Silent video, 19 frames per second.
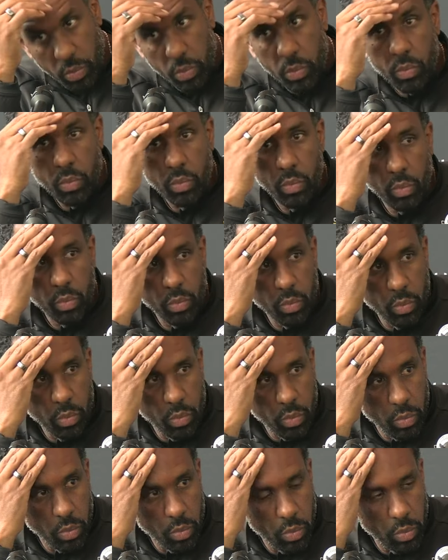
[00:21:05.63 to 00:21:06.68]
Unless
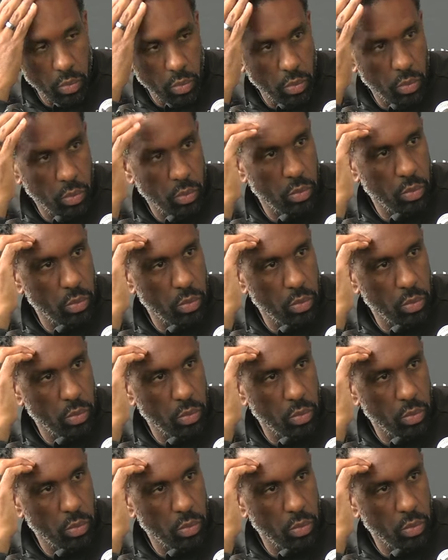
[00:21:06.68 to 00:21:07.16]
everyone is good.